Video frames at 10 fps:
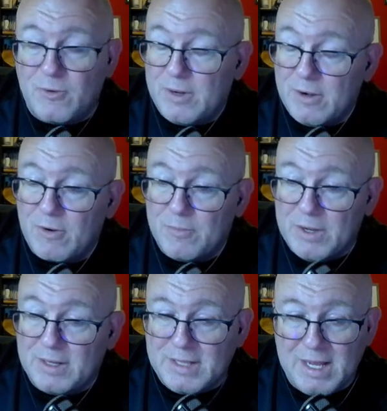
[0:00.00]

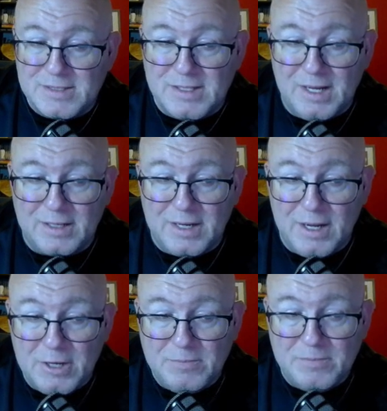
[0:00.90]

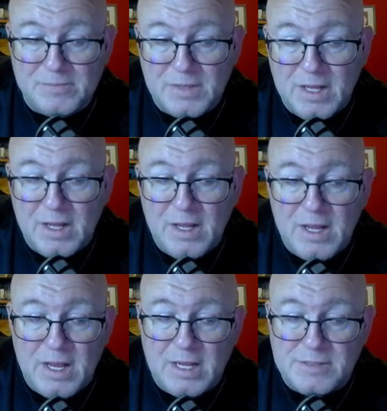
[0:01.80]
createartpodcast.com
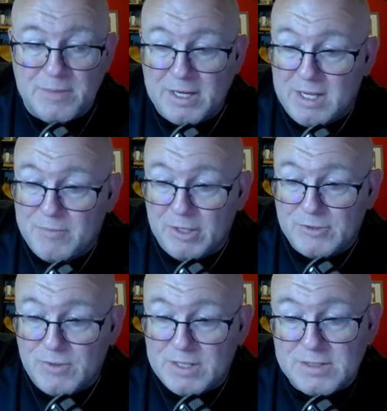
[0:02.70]
as my email
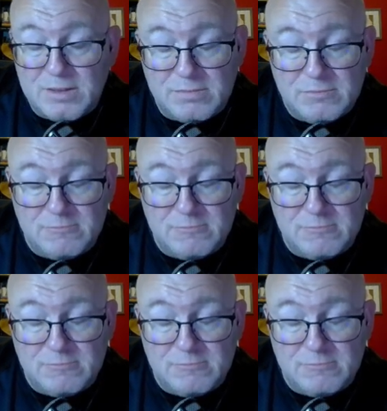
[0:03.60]
address.